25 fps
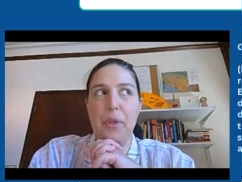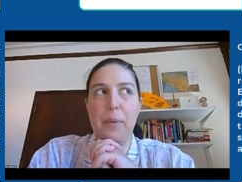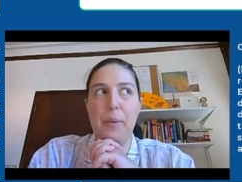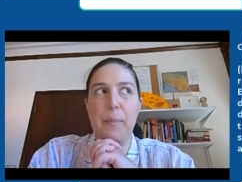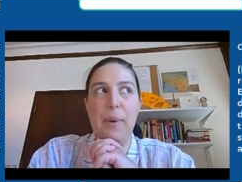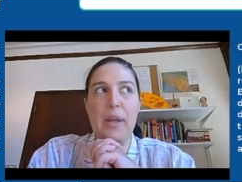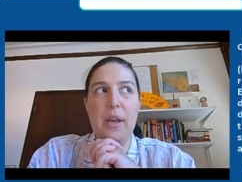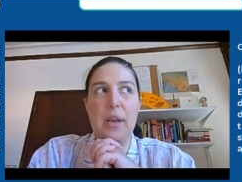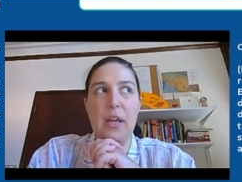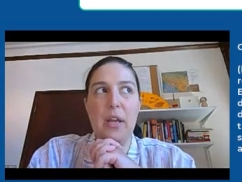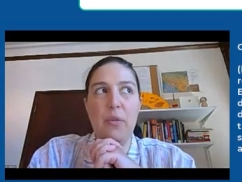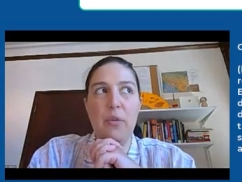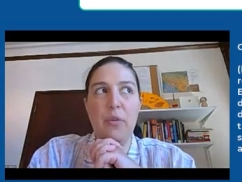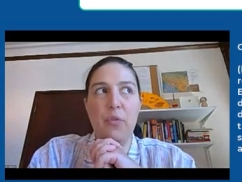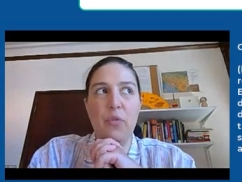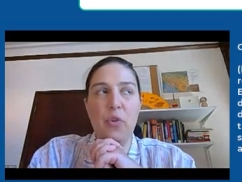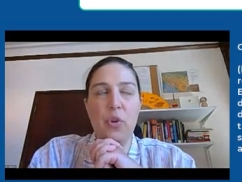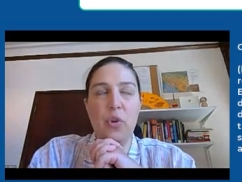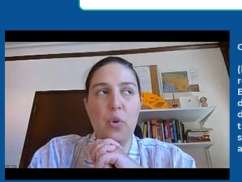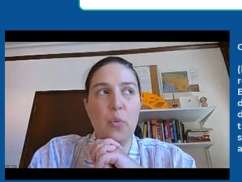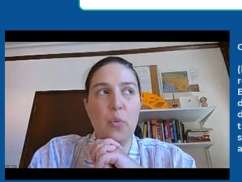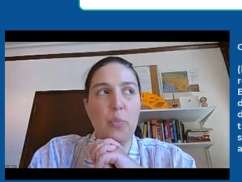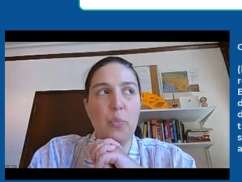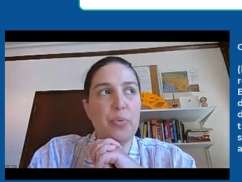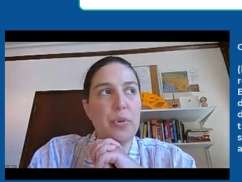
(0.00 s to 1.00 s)
But if
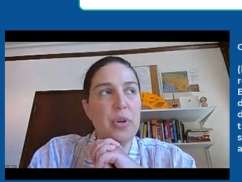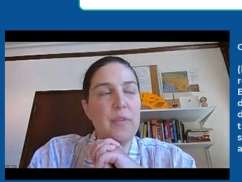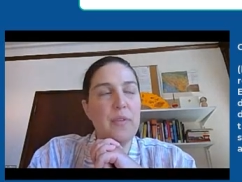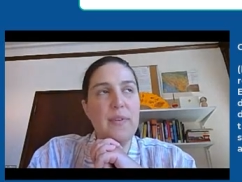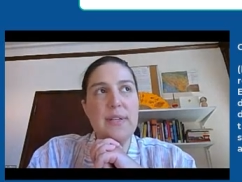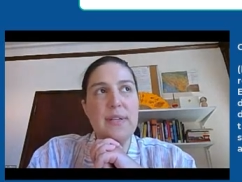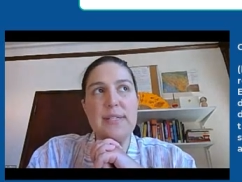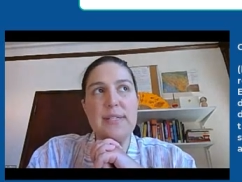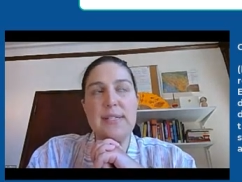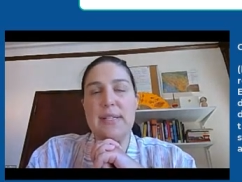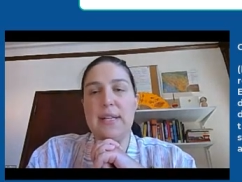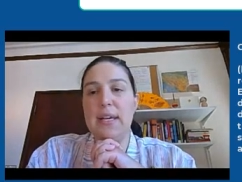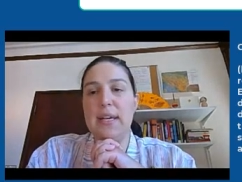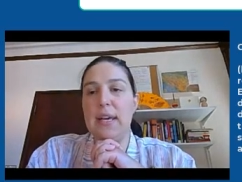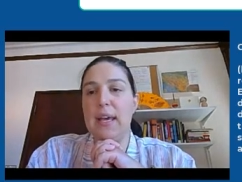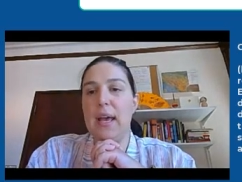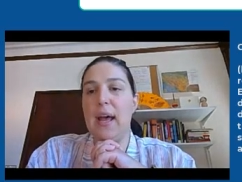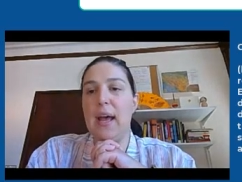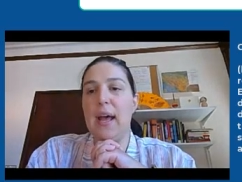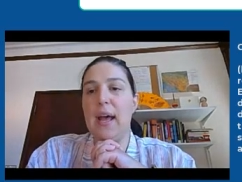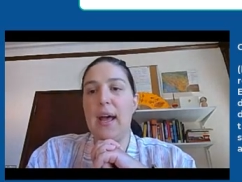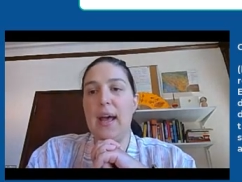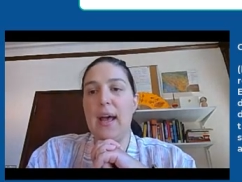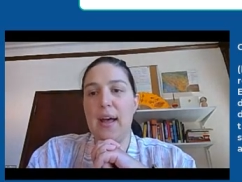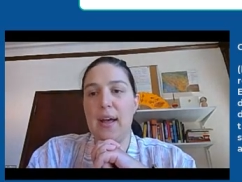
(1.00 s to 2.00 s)
you previously
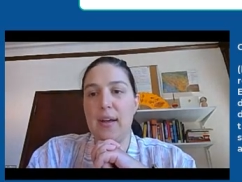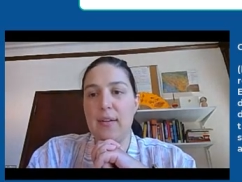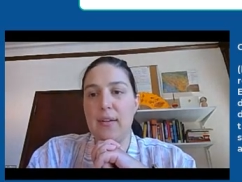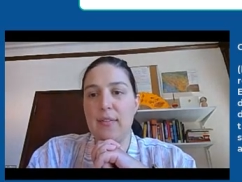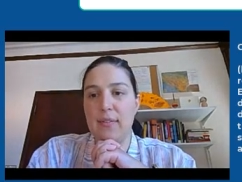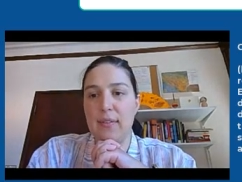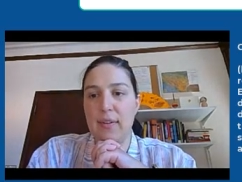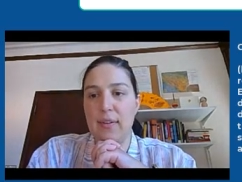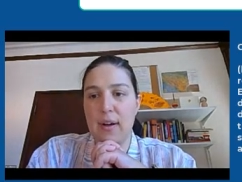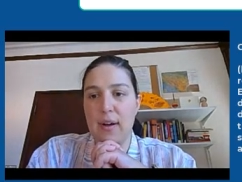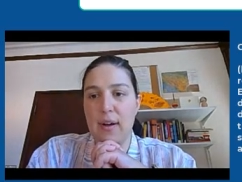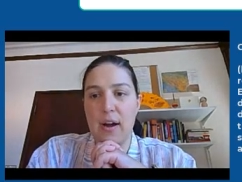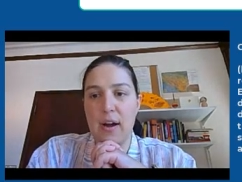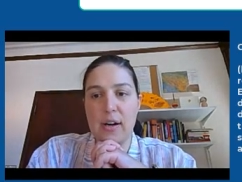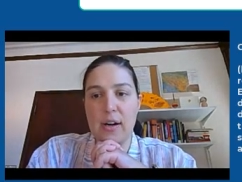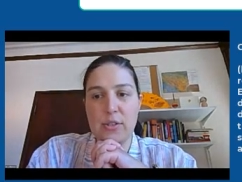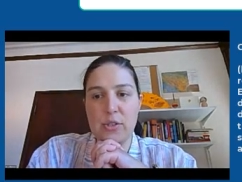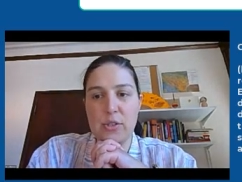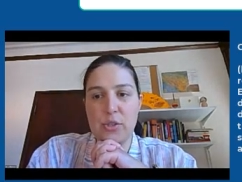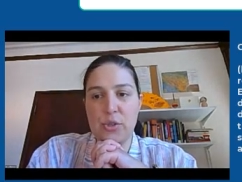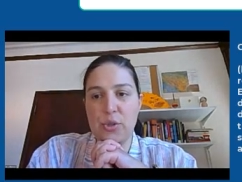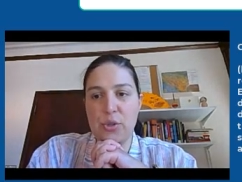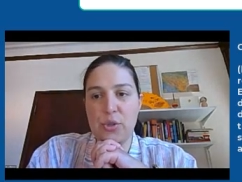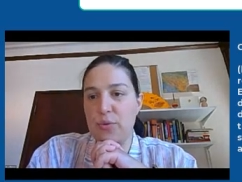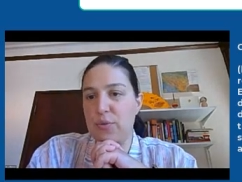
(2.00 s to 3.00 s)
have
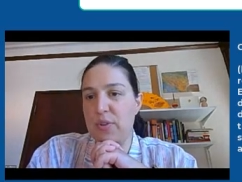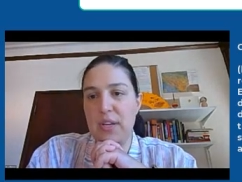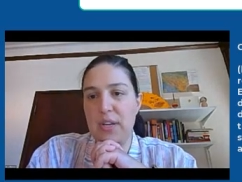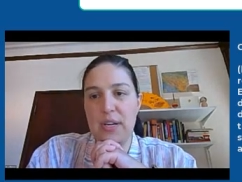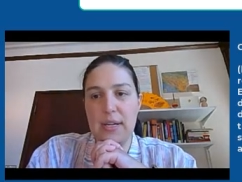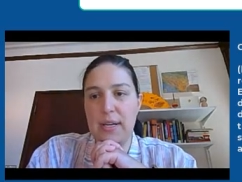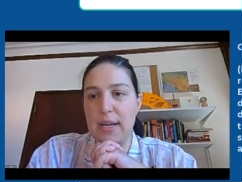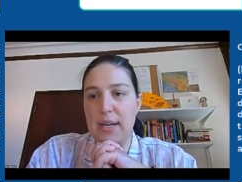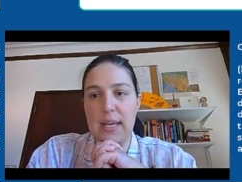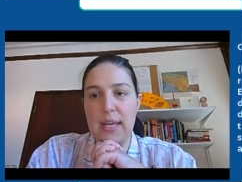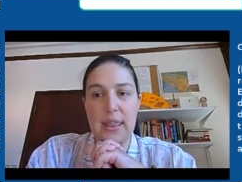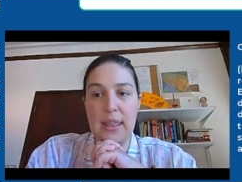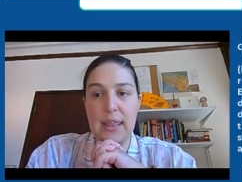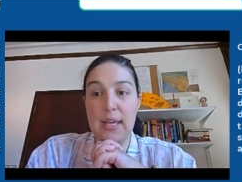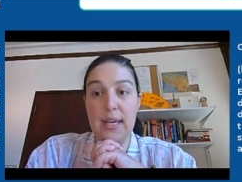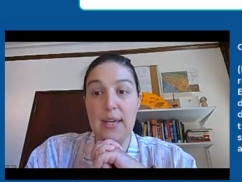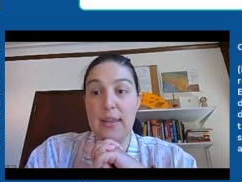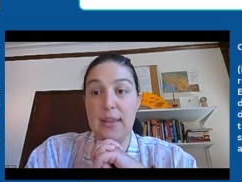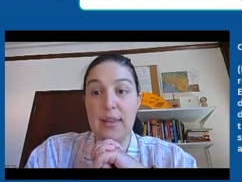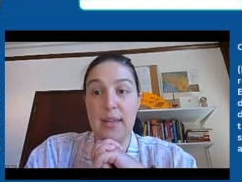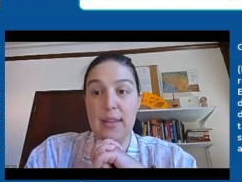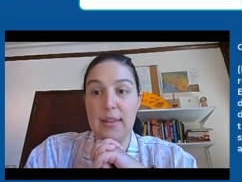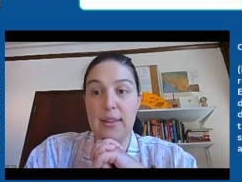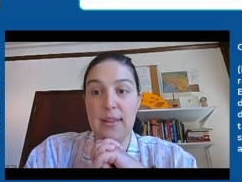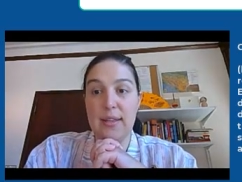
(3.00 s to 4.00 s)
R2, then I
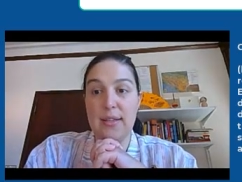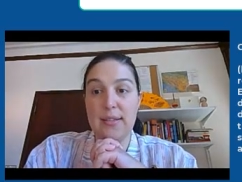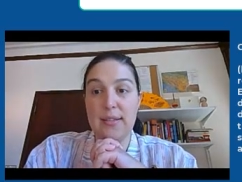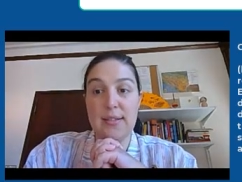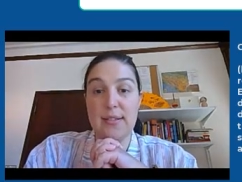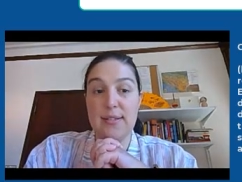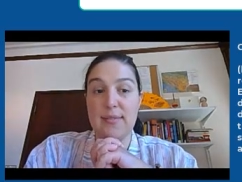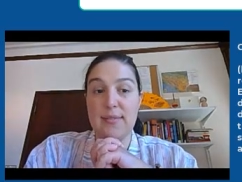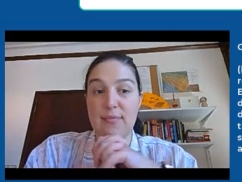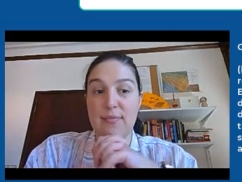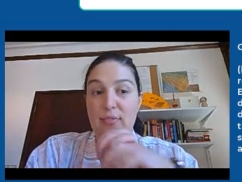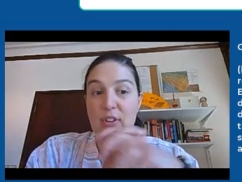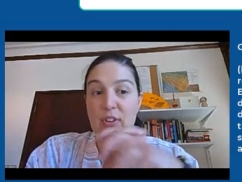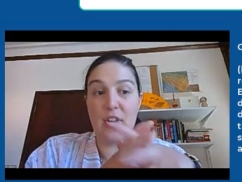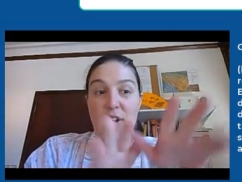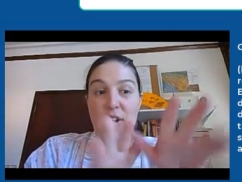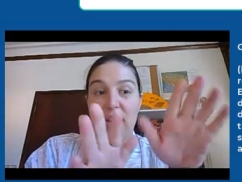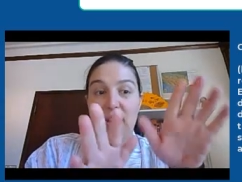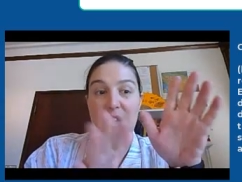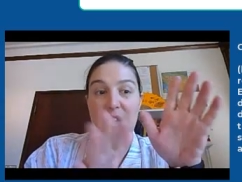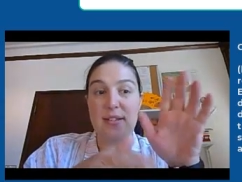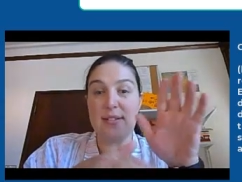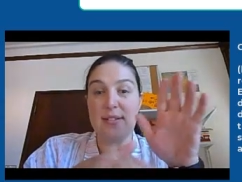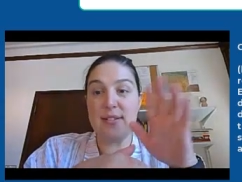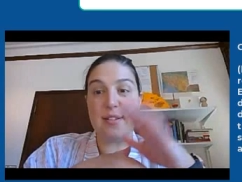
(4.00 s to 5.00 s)
think that this is very
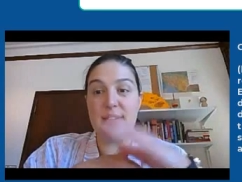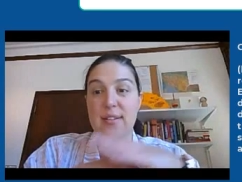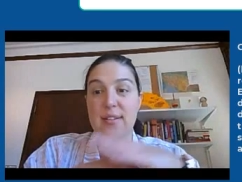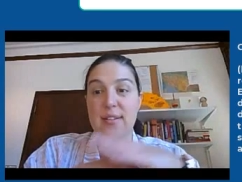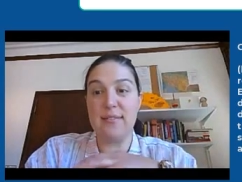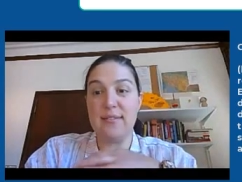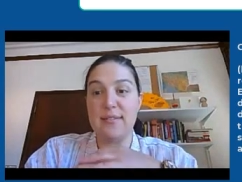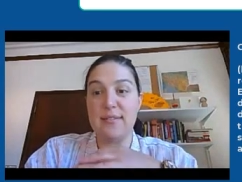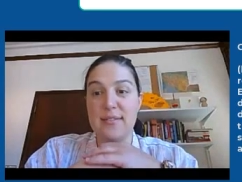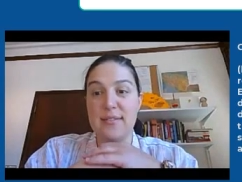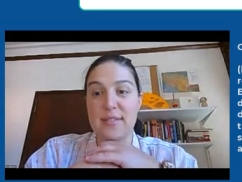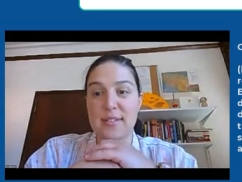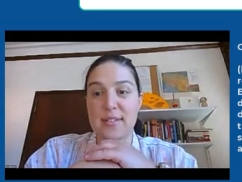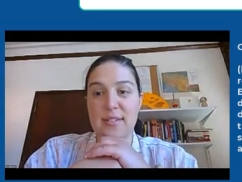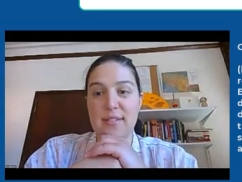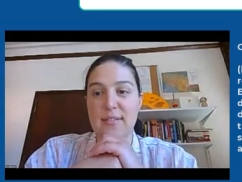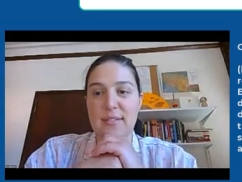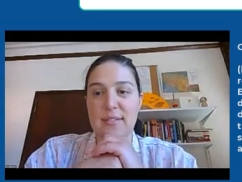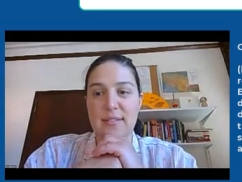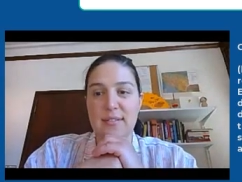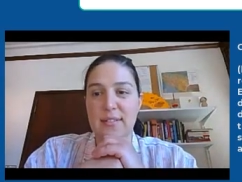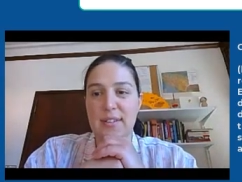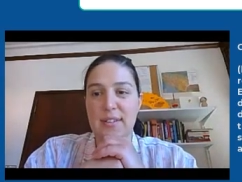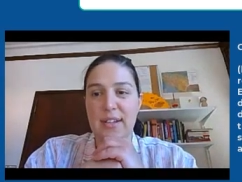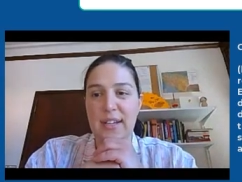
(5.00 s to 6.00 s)
easy
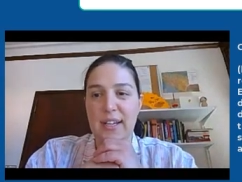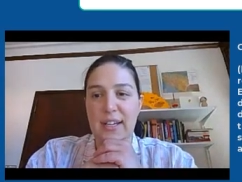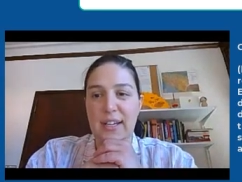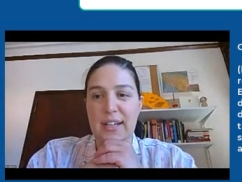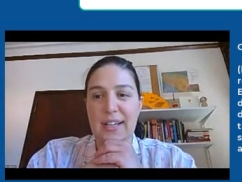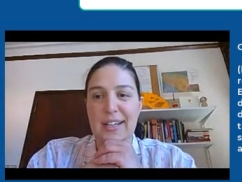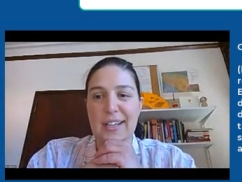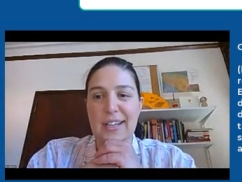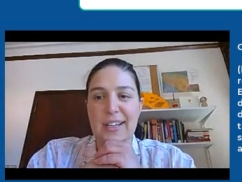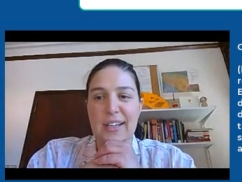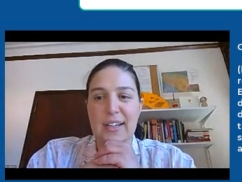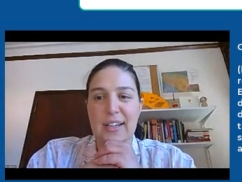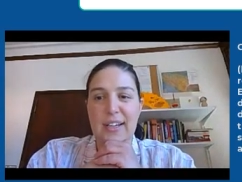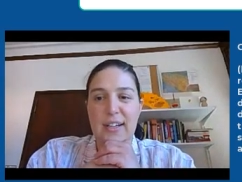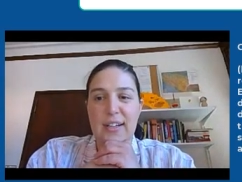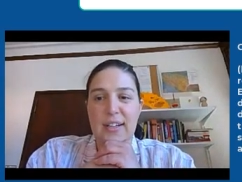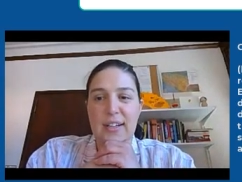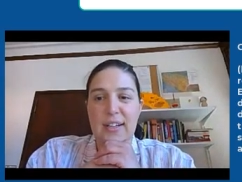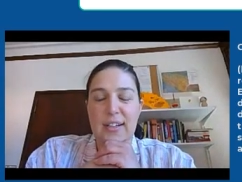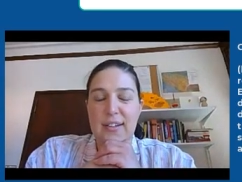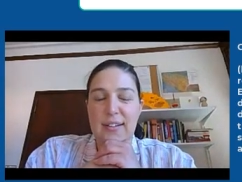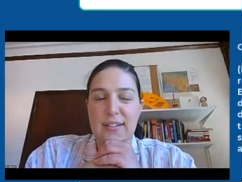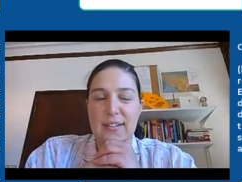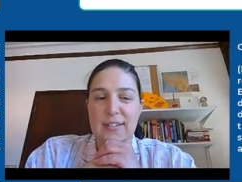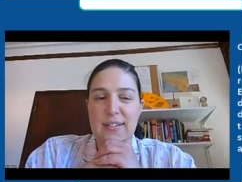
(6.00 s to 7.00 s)

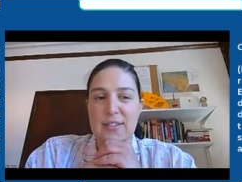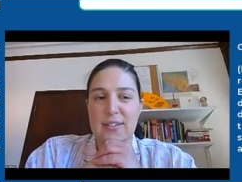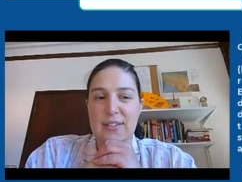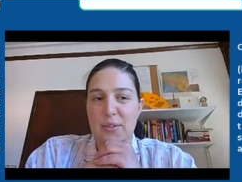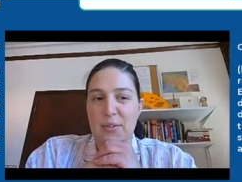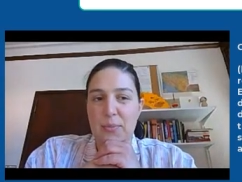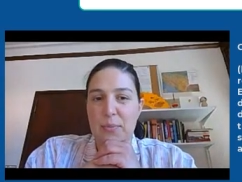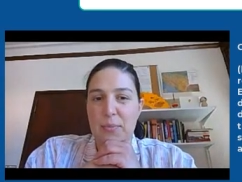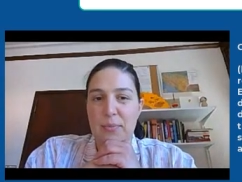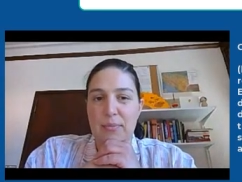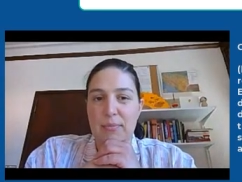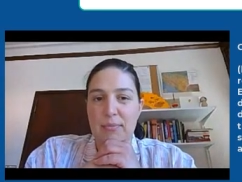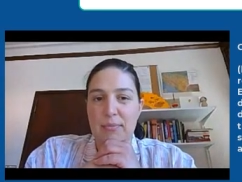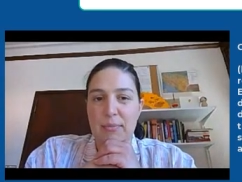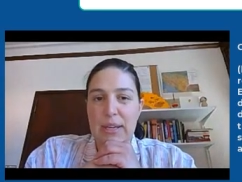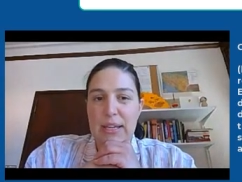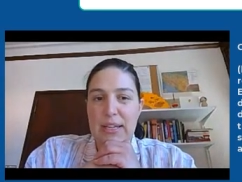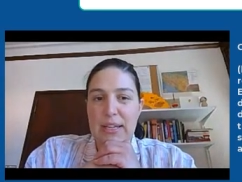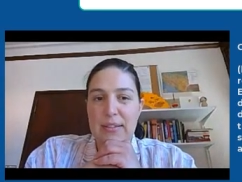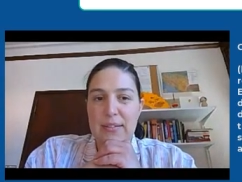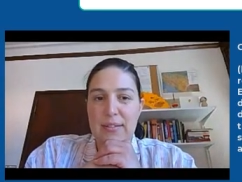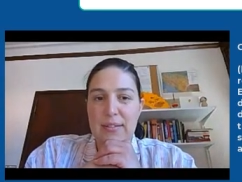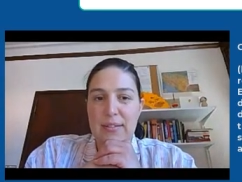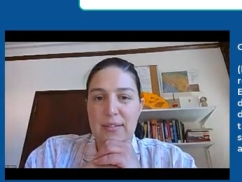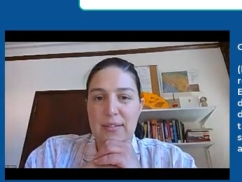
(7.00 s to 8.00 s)
to
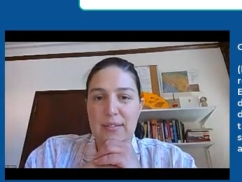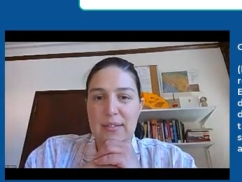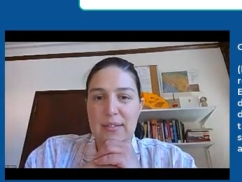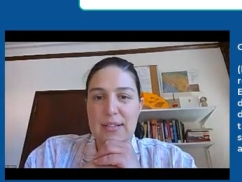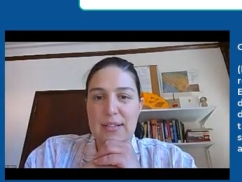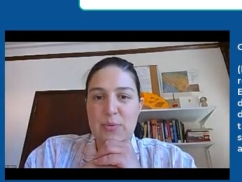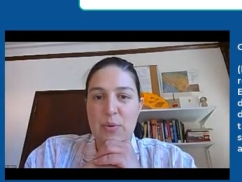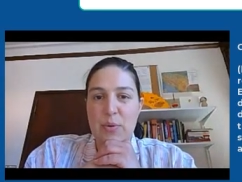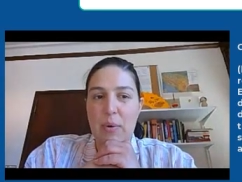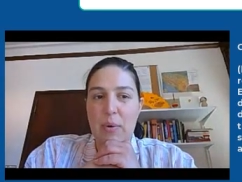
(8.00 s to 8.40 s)
meet this